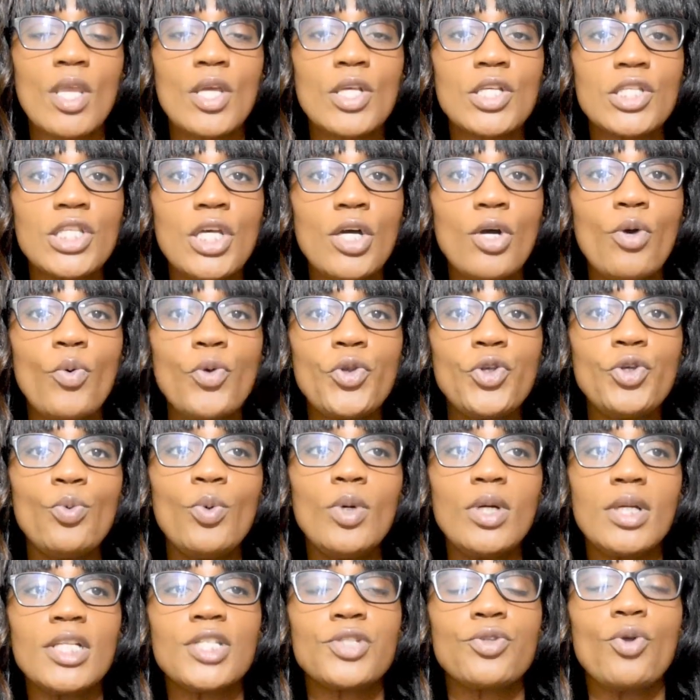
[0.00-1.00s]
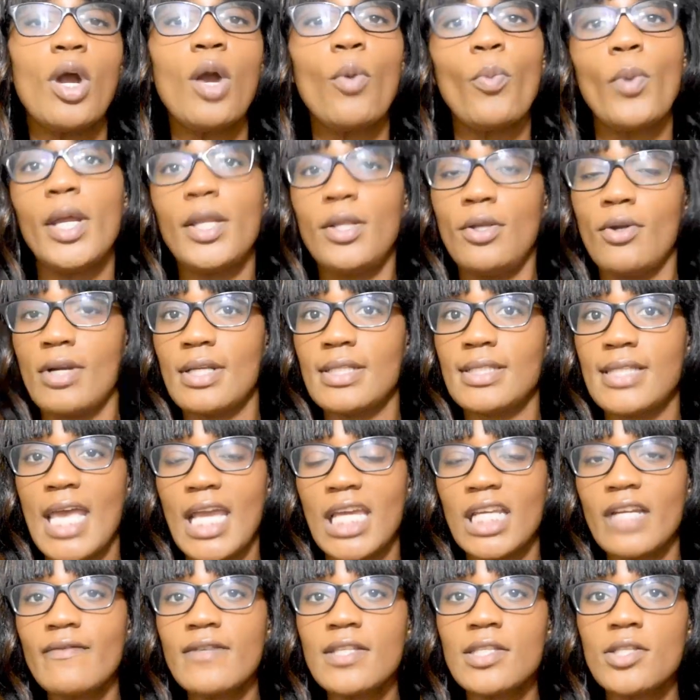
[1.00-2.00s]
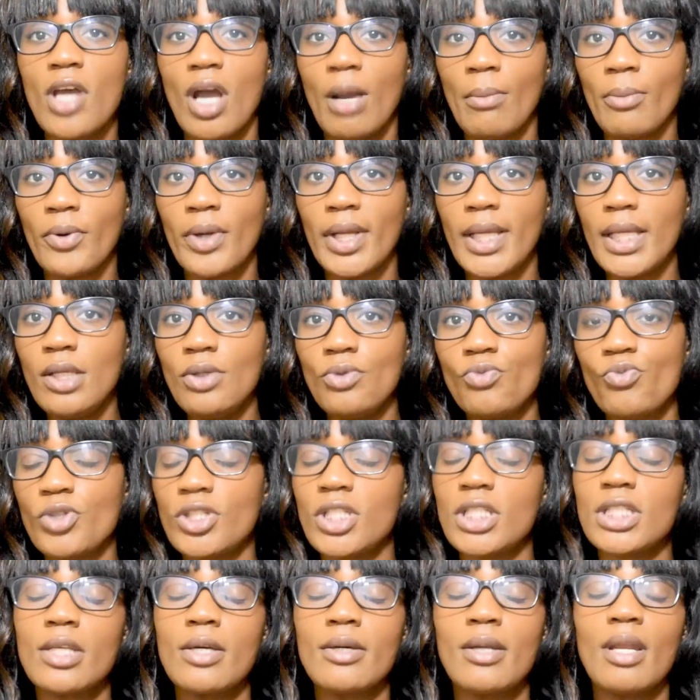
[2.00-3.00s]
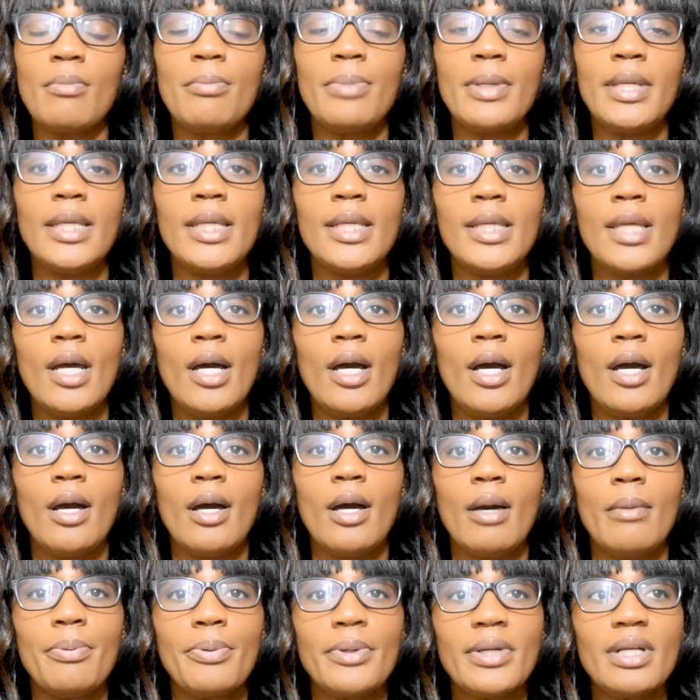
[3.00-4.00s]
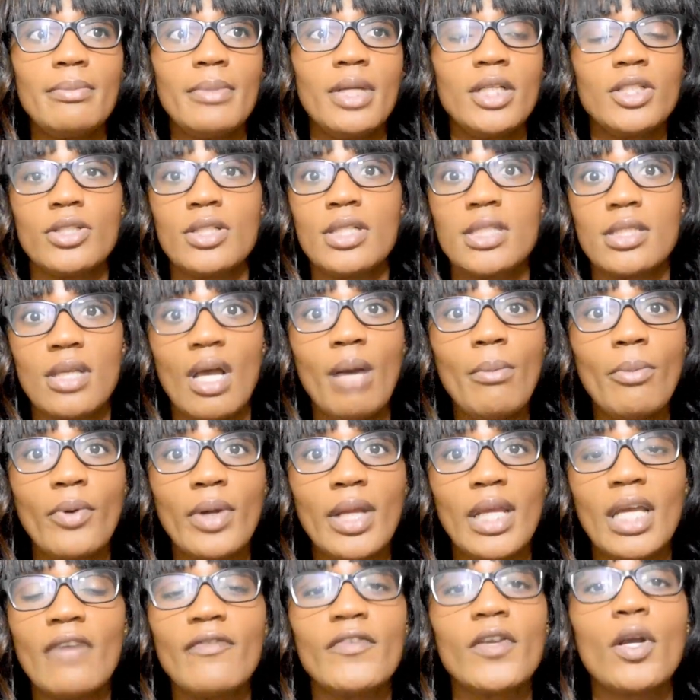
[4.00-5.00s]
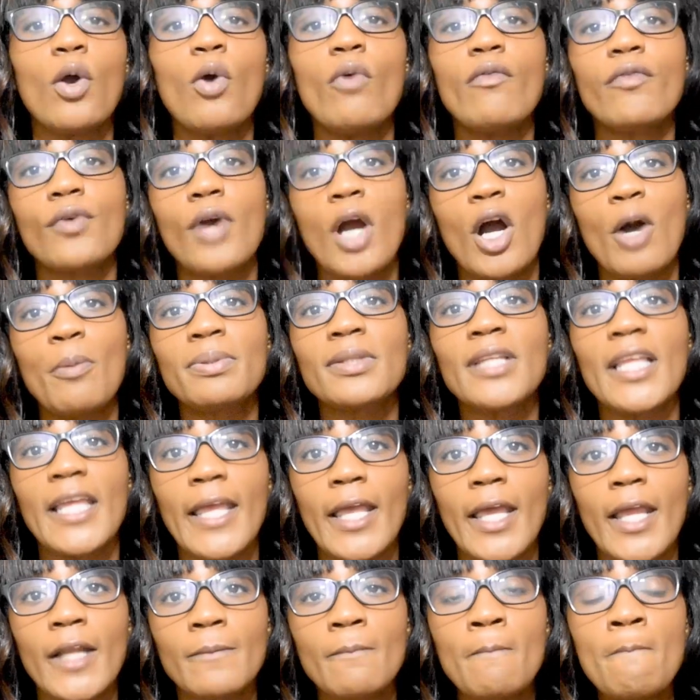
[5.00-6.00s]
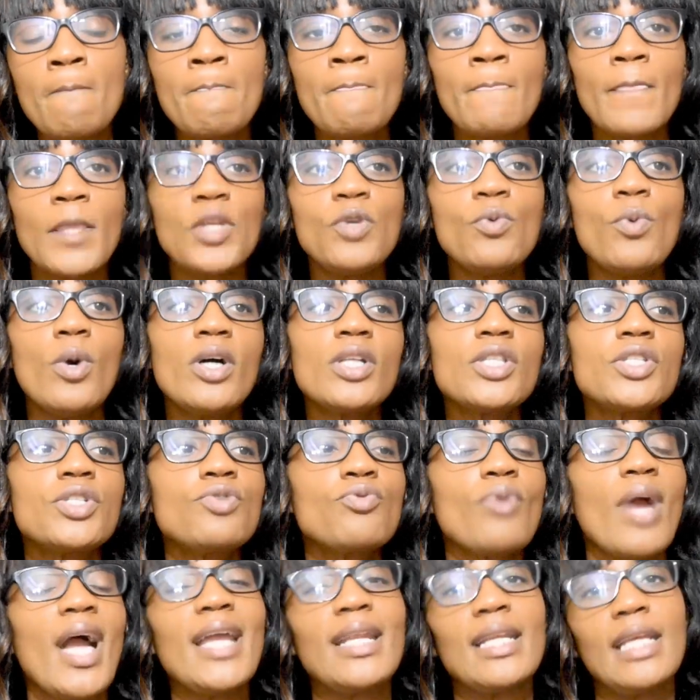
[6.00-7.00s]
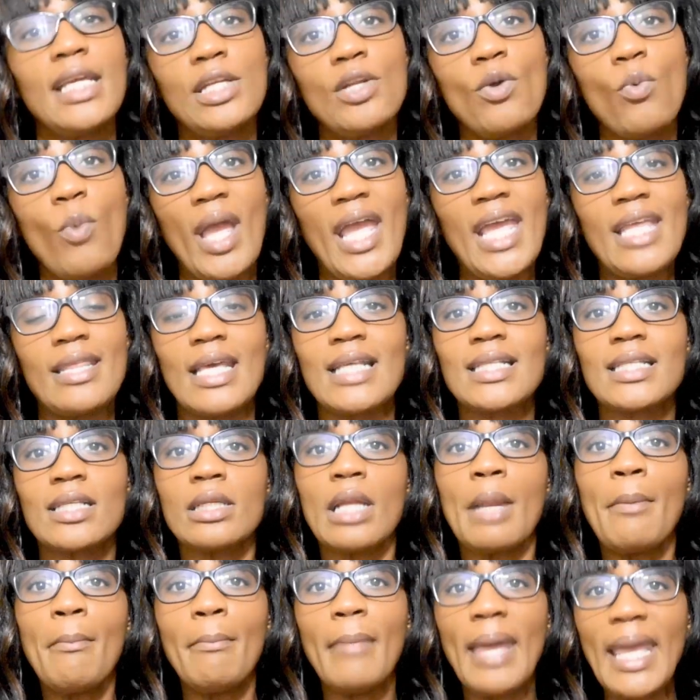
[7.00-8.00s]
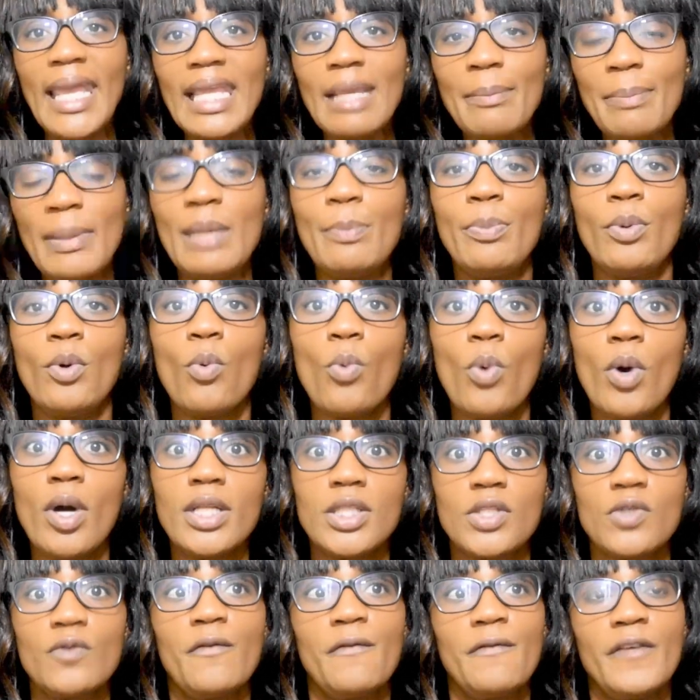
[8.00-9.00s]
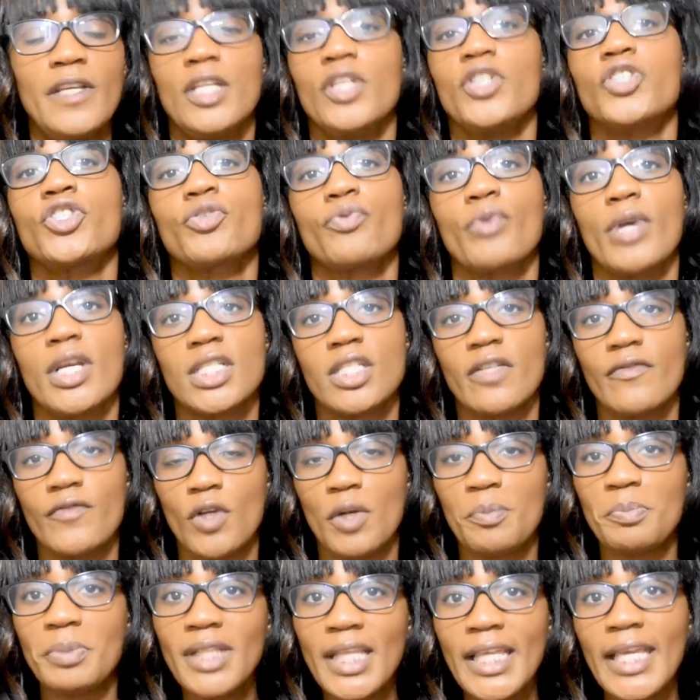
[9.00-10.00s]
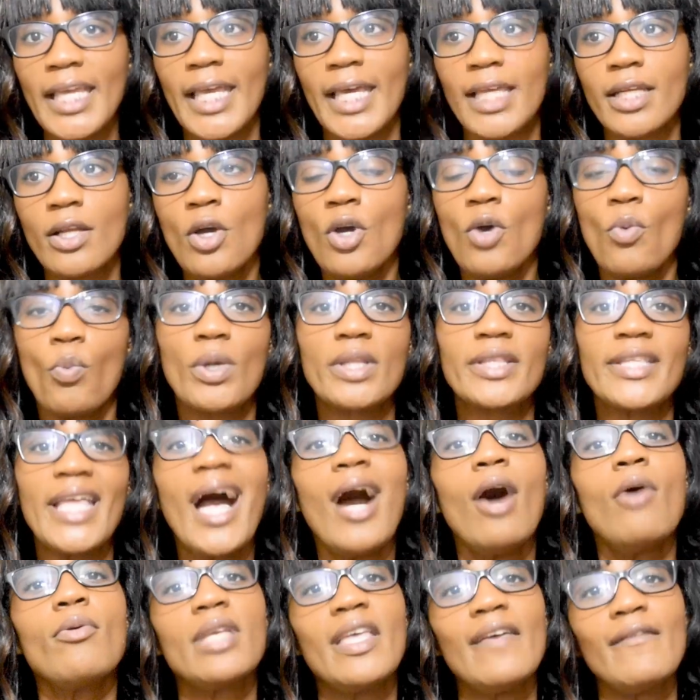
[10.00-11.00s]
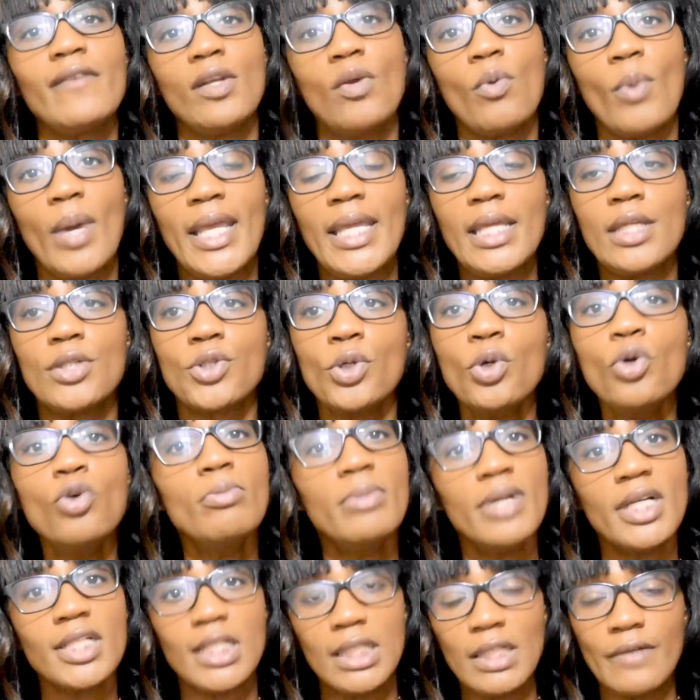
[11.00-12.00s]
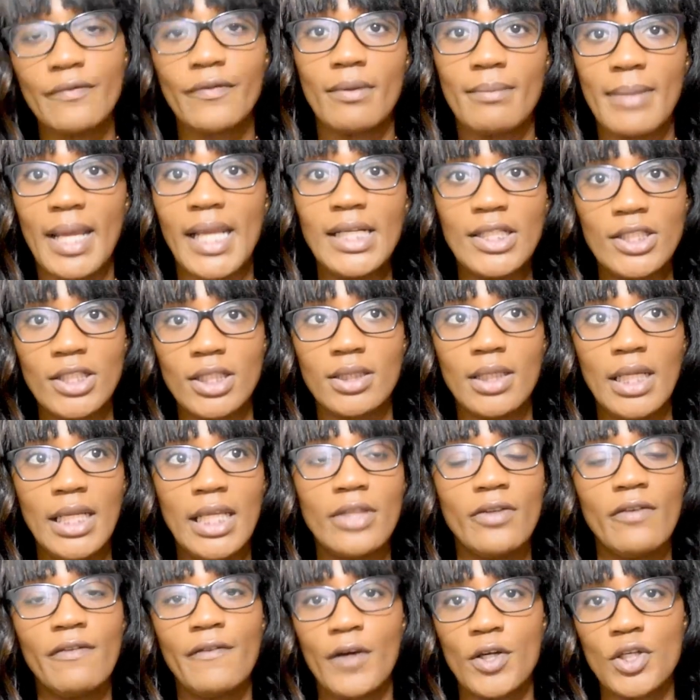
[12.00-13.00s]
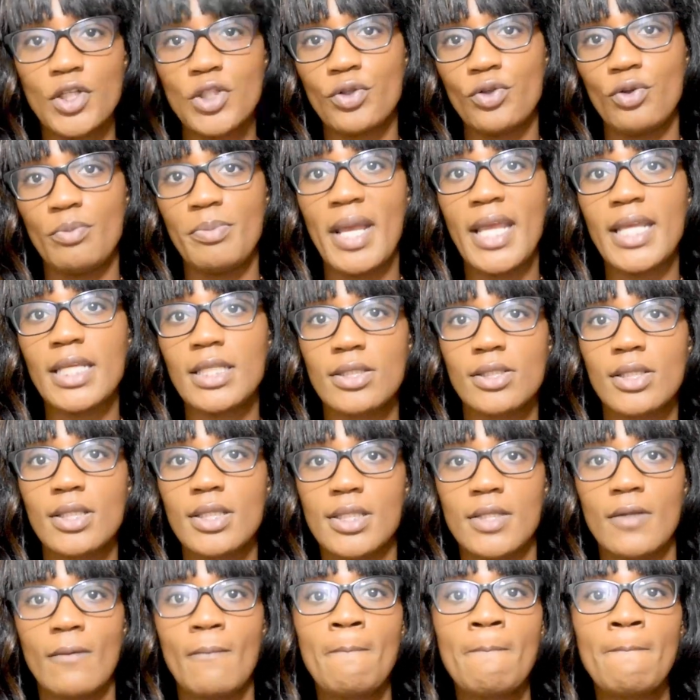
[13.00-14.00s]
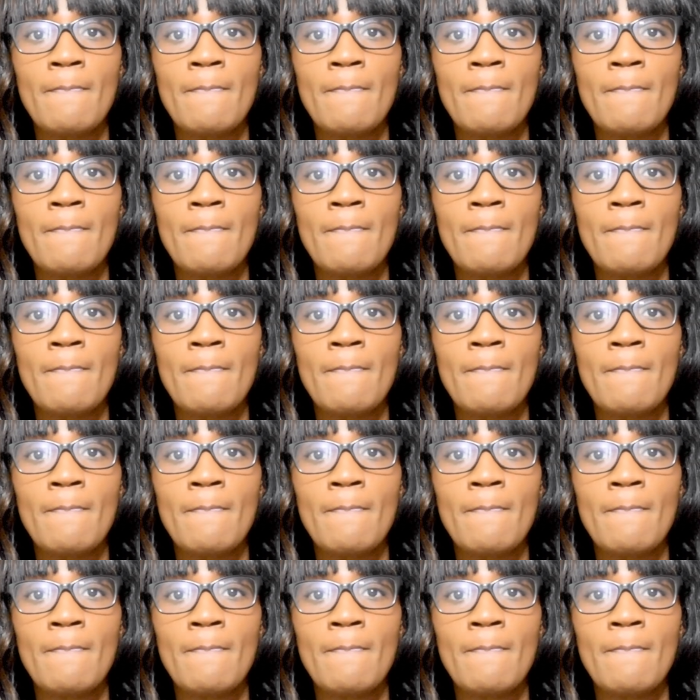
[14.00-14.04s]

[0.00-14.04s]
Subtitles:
So you want to start with your executive summary, which is going to be pretty much a summary of your overall plan. You want to write it in a way that's going to make people want to finish the rest of your plan without giving away too much information in the first 2 pages.